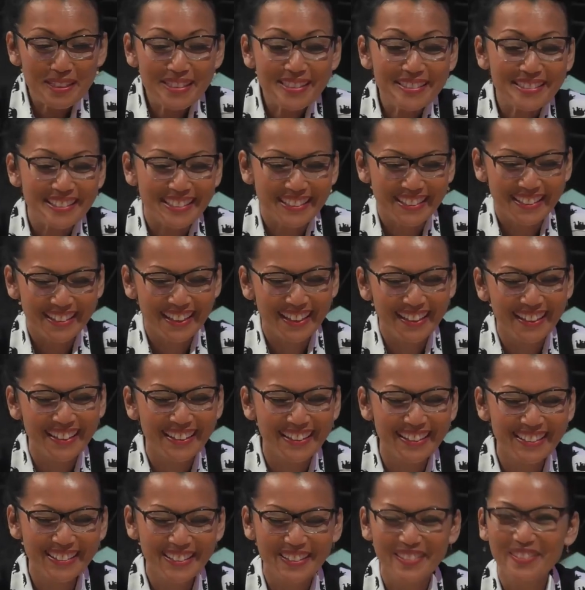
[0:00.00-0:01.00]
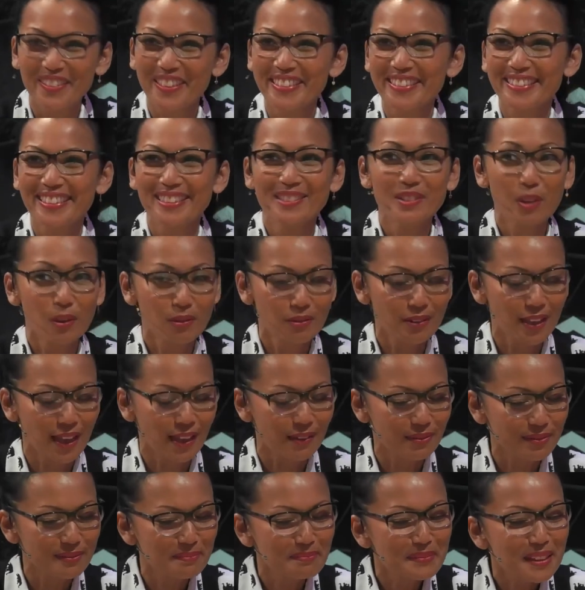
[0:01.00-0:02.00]
me see. The question is, don't
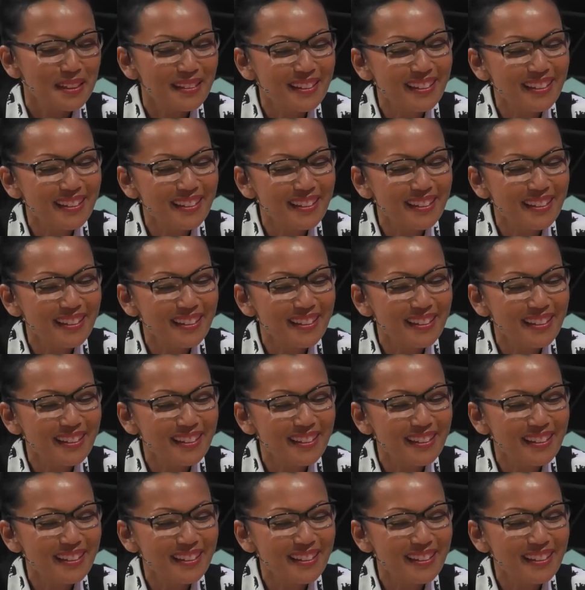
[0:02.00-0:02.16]
laugh.